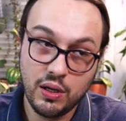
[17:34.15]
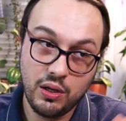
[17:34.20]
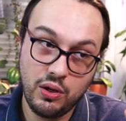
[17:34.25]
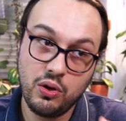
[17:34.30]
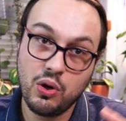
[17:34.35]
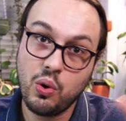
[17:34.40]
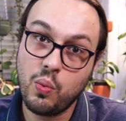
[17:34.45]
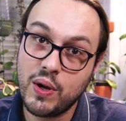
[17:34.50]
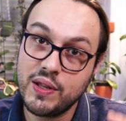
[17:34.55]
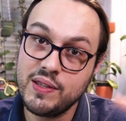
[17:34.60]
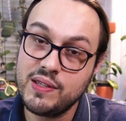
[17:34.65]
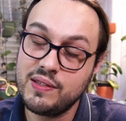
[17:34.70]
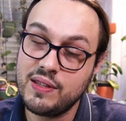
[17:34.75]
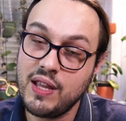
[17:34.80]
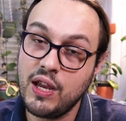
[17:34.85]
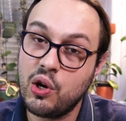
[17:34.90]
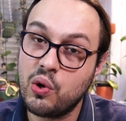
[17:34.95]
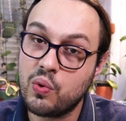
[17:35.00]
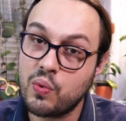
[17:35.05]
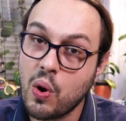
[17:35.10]
you know, once
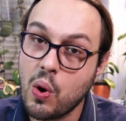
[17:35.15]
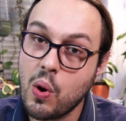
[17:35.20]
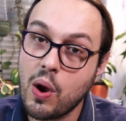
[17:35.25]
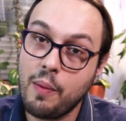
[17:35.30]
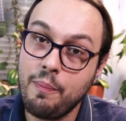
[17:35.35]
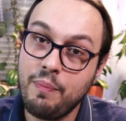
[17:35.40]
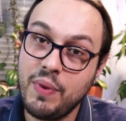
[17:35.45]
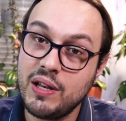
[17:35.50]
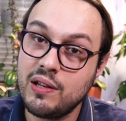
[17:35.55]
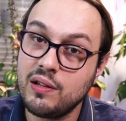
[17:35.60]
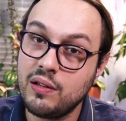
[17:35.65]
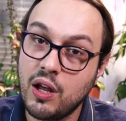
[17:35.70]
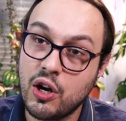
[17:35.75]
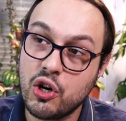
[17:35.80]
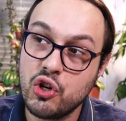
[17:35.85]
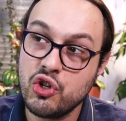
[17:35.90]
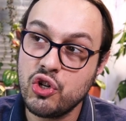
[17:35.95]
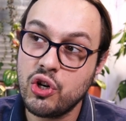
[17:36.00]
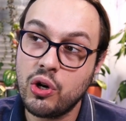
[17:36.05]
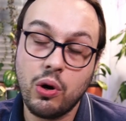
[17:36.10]
they grow a bit
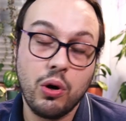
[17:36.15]
larger,